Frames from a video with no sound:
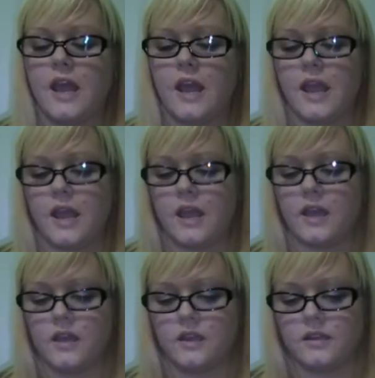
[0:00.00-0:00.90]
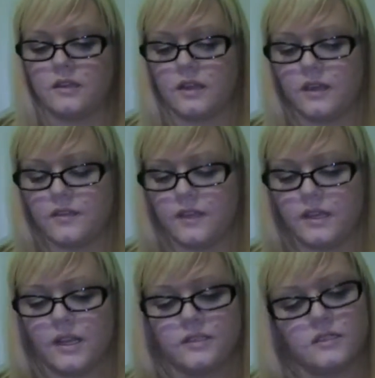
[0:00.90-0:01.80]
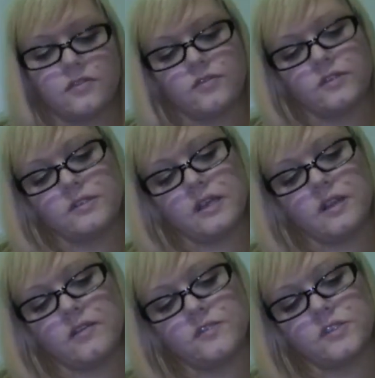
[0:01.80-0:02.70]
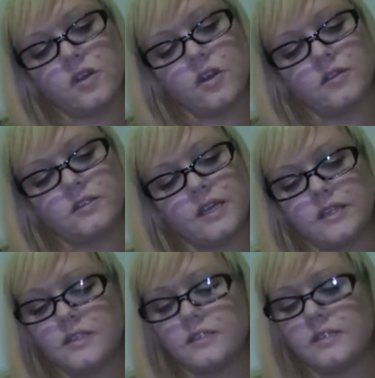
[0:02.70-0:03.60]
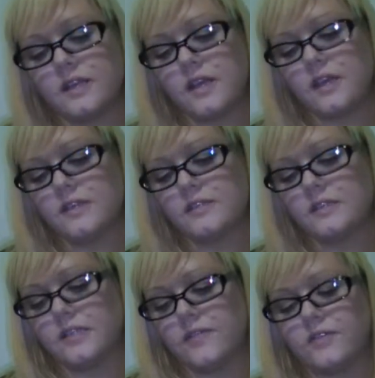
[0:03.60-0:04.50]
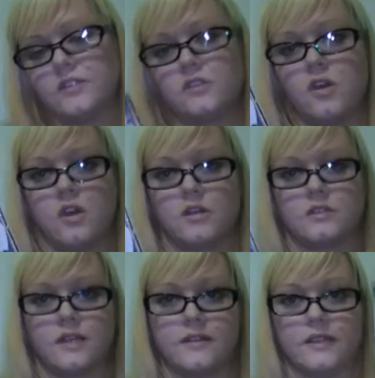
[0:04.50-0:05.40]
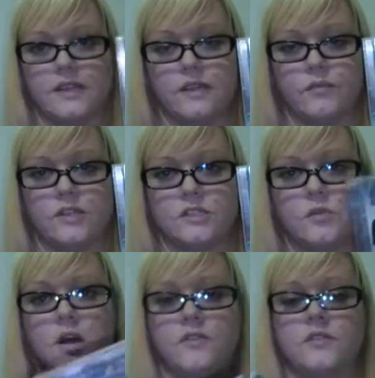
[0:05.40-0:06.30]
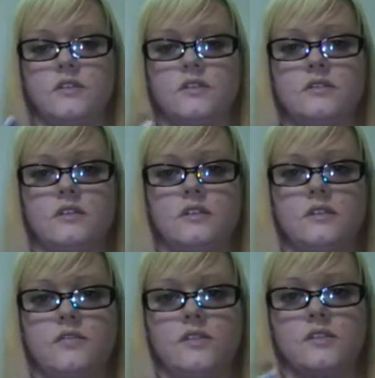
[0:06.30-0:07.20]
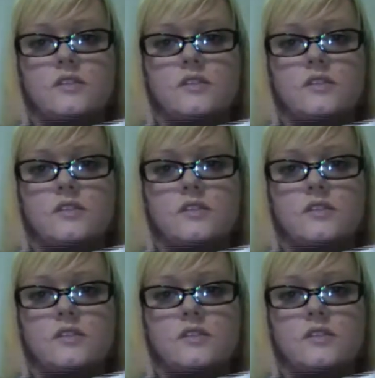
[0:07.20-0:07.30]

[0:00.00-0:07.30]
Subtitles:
And I think it has a different set of songs. Yeah, it does. It has 11 songs, and the Canadian one has 12. So these are the difference.